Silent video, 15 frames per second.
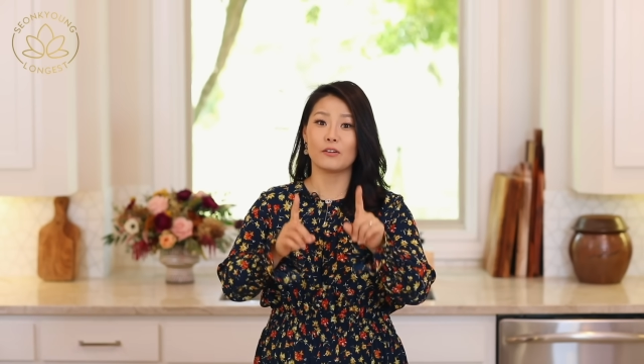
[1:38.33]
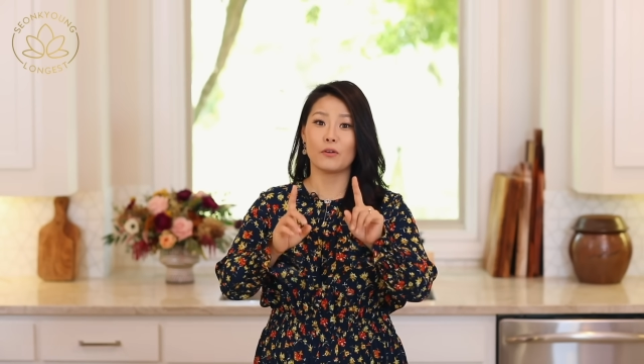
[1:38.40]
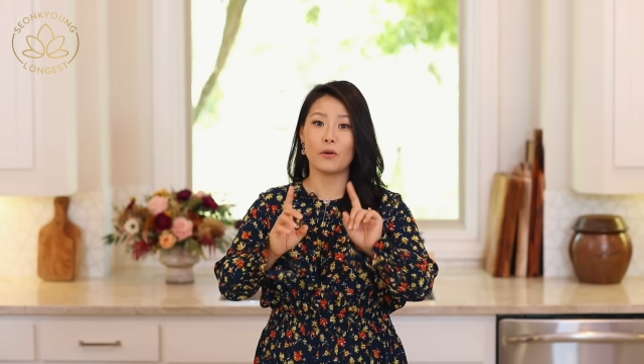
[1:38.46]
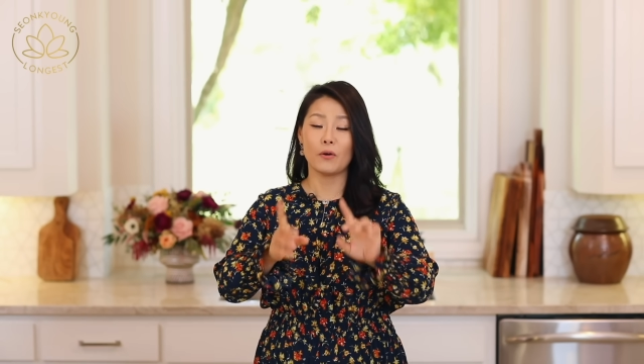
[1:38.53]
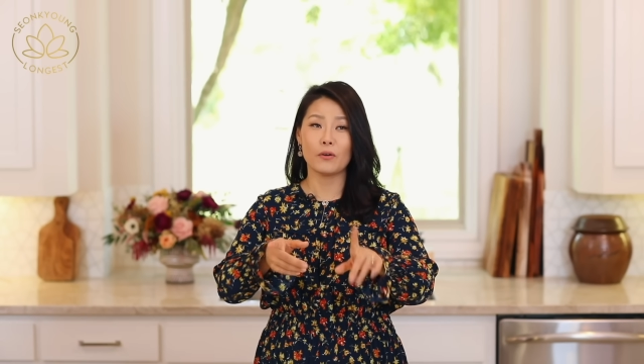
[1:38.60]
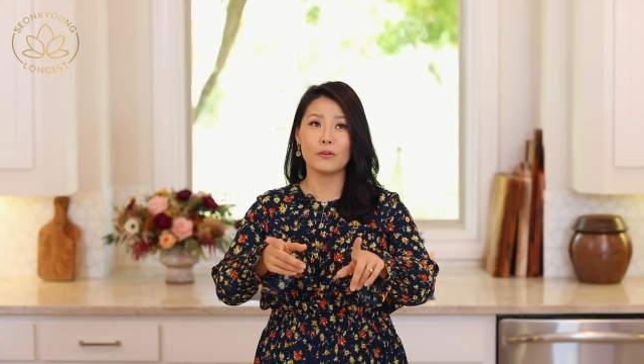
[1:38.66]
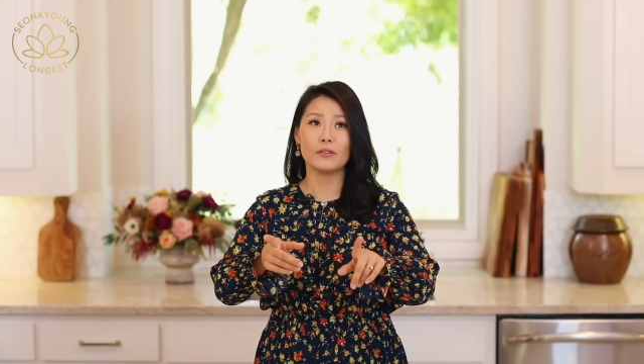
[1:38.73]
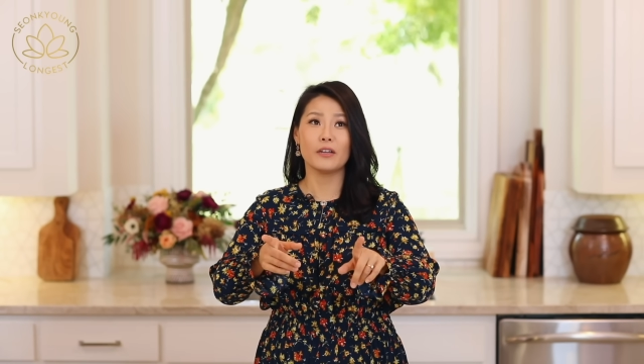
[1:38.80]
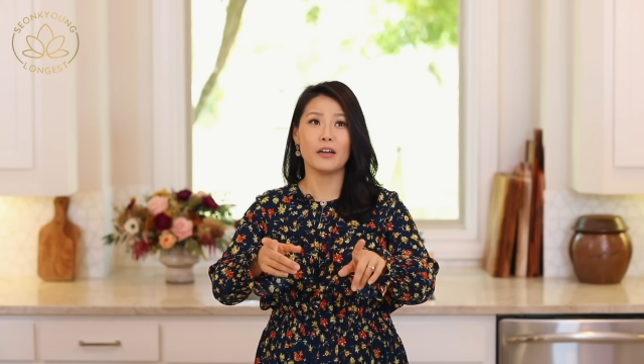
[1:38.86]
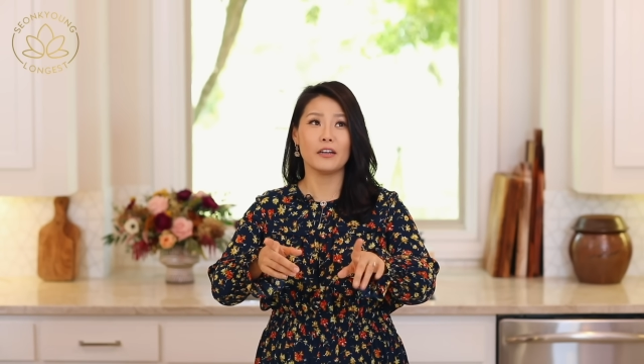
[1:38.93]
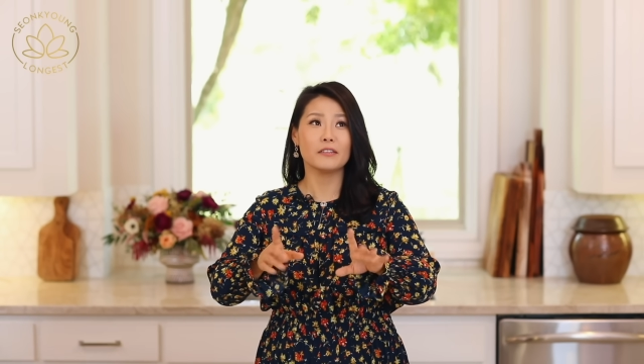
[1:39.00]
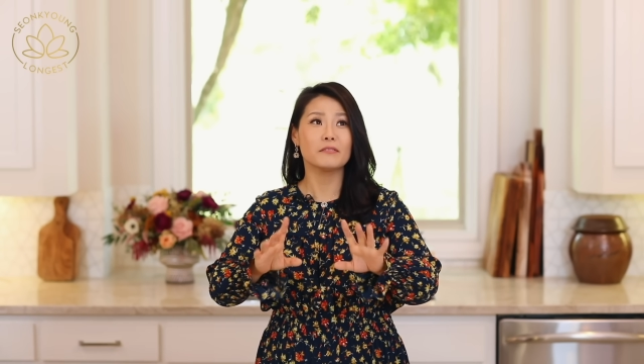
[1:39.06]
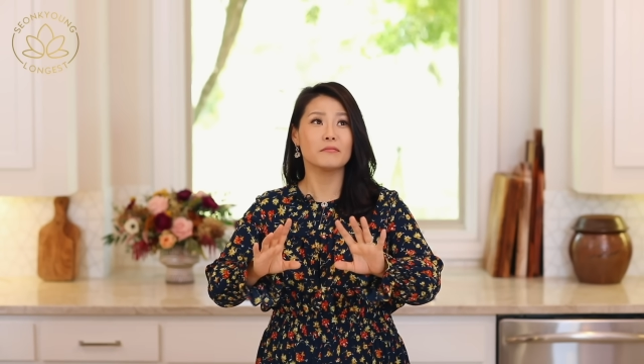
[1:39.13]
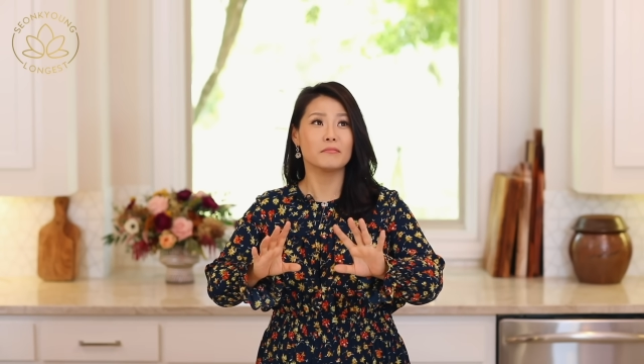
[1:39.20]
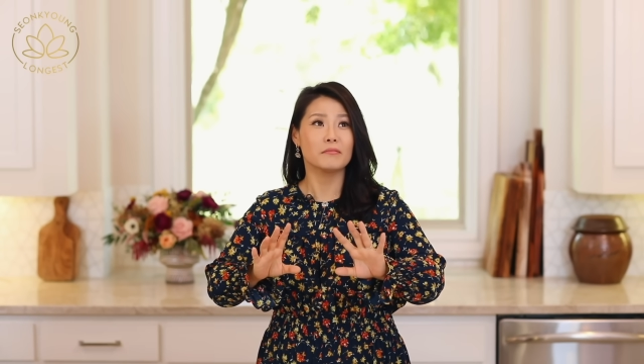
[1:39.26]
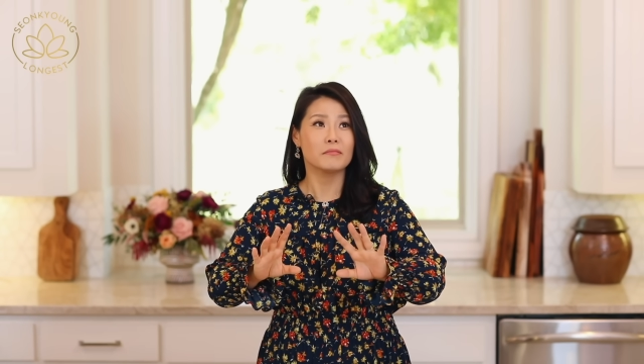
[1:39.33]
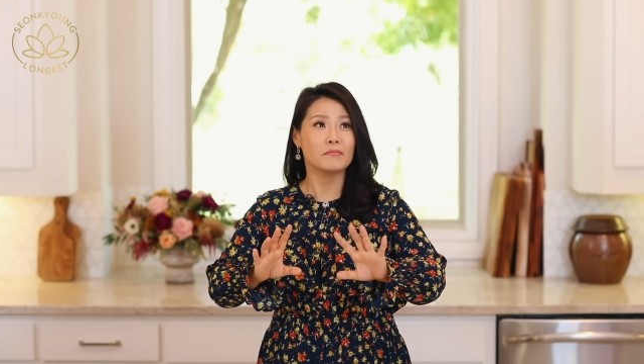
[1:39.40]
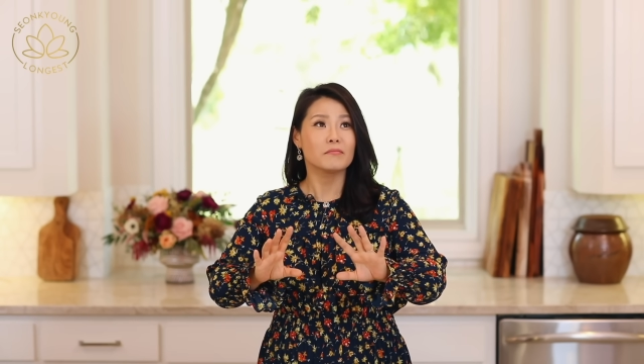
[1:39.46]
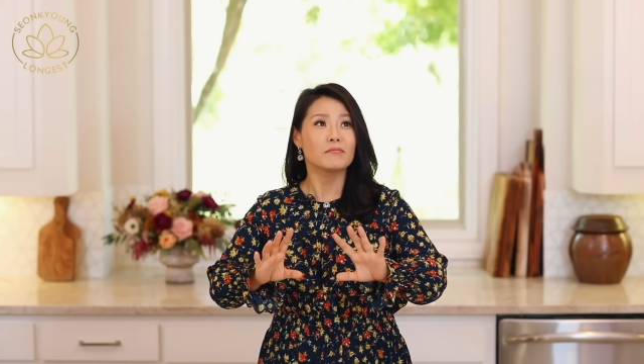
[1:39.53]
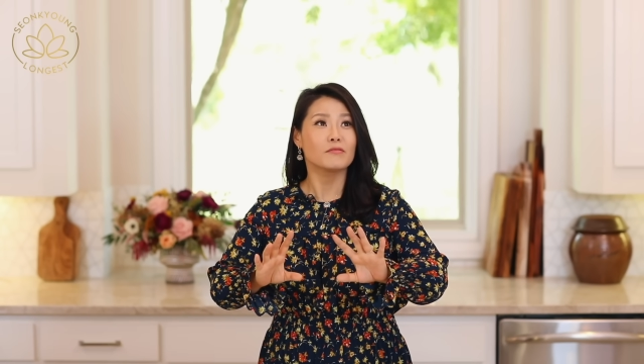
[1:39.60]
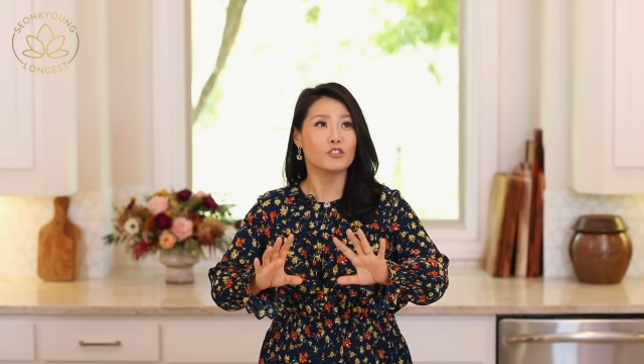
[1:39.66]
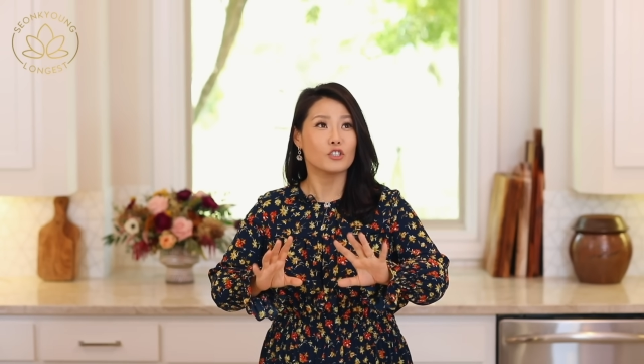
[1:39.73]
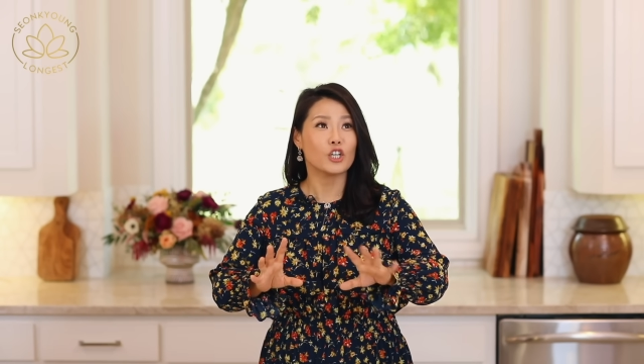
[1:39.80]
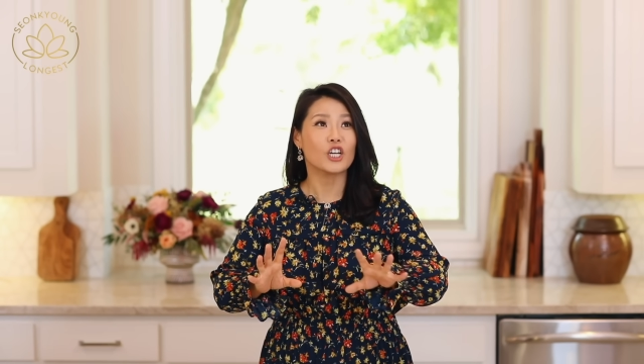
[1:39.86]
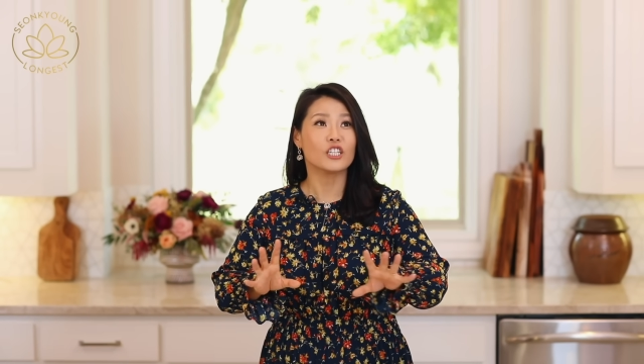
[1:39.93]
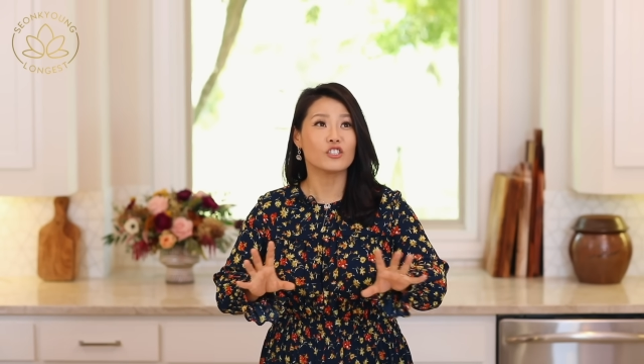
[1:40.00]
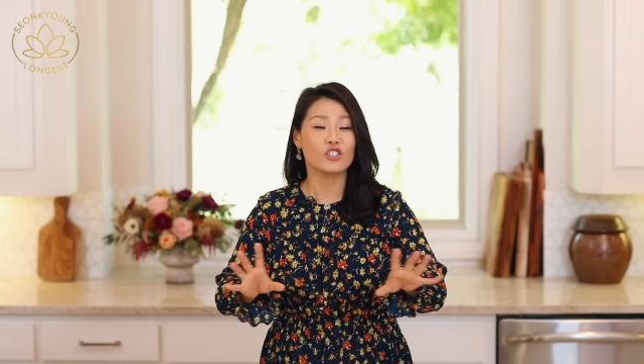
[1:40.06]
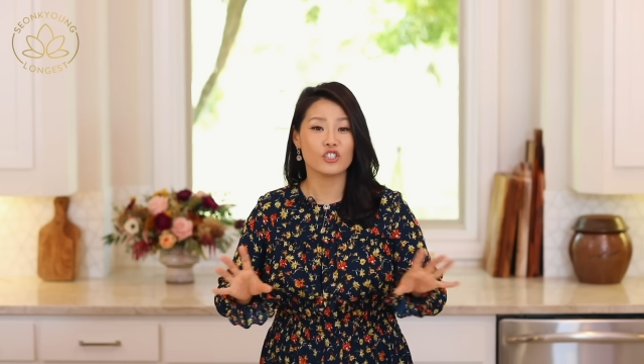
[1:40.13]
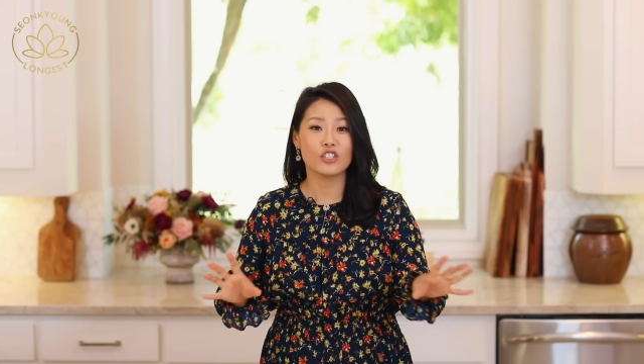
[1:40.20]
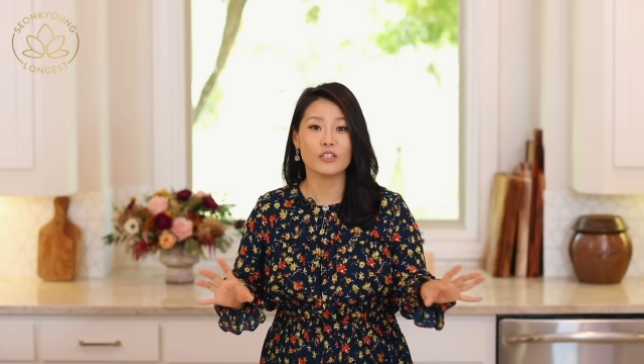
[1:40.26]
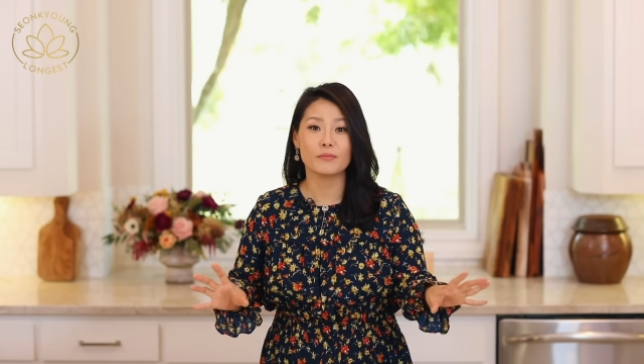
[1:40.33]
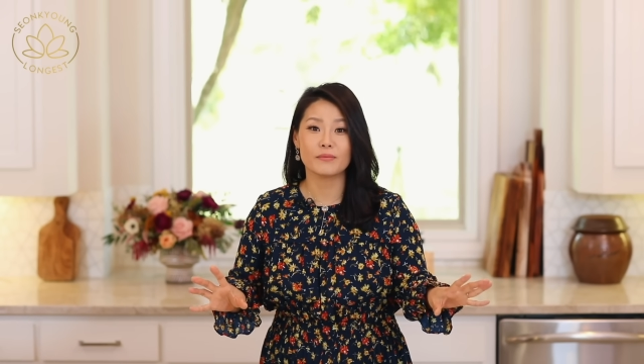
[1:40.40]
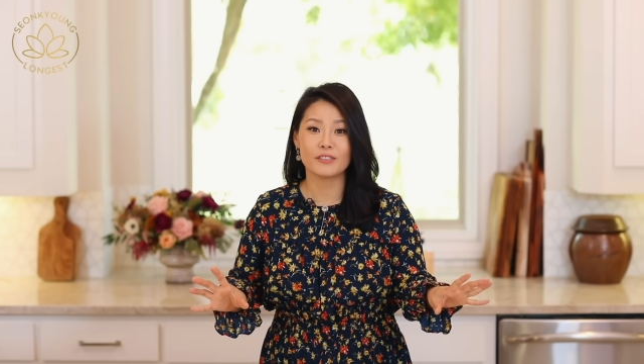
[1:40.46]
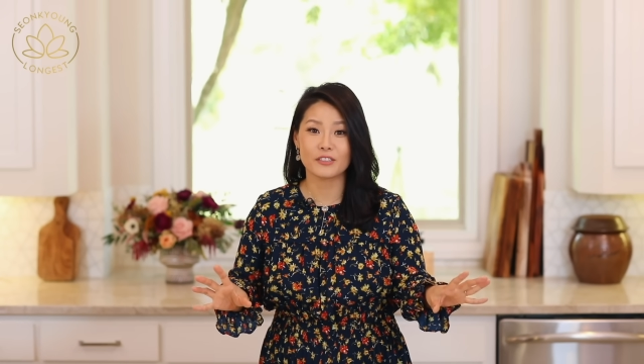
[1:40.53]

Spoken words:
coconut chicken soup.